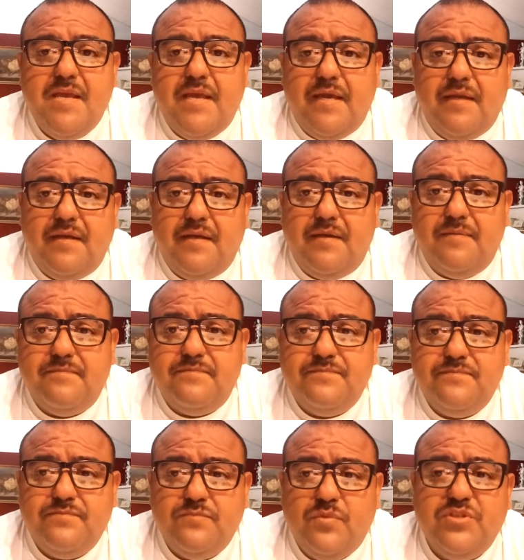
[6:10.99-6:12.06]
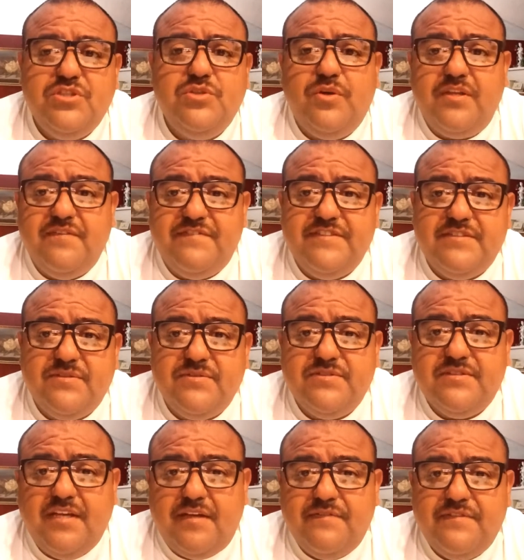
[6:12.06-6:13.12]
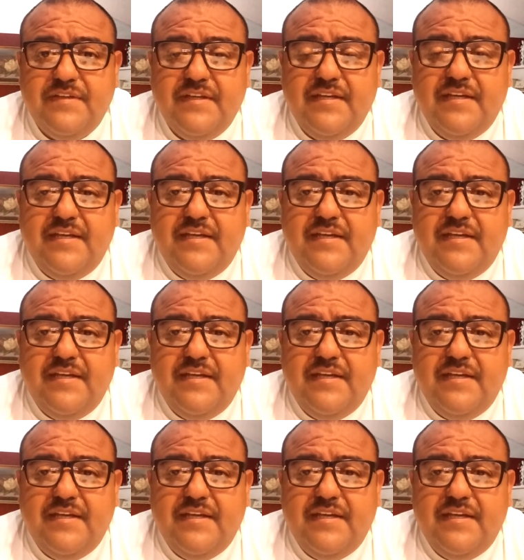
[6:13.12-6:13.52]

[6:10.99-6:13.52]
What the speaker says: And once you do all the physical stuff,